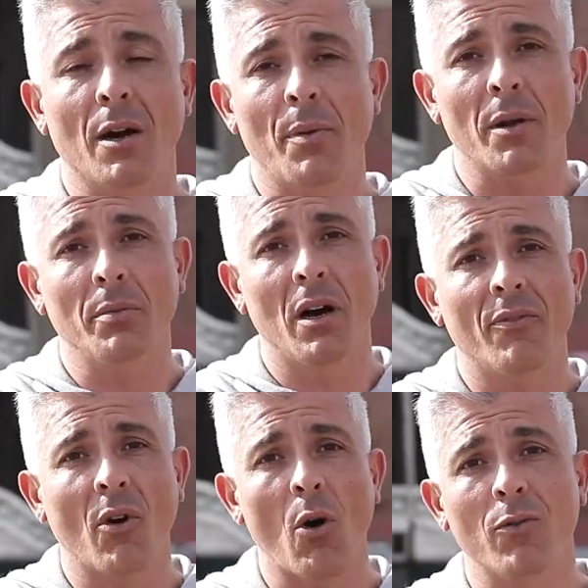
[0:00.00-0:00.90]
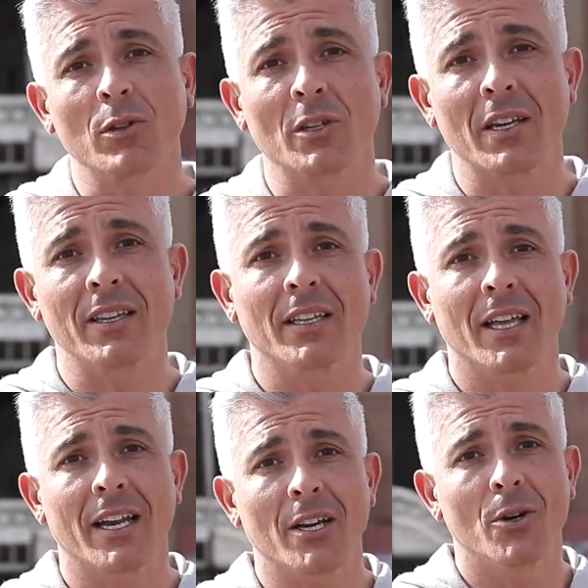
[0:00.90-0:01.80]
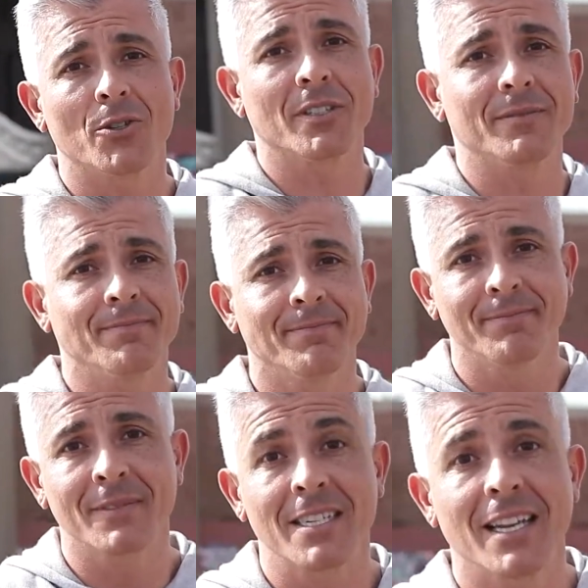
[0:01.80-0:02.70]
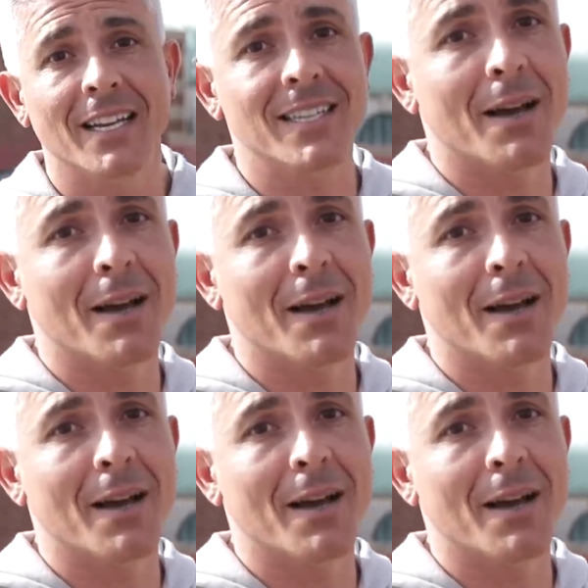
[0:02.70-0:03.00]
up on a bluff overlooking the Atlantic Ocean. See you next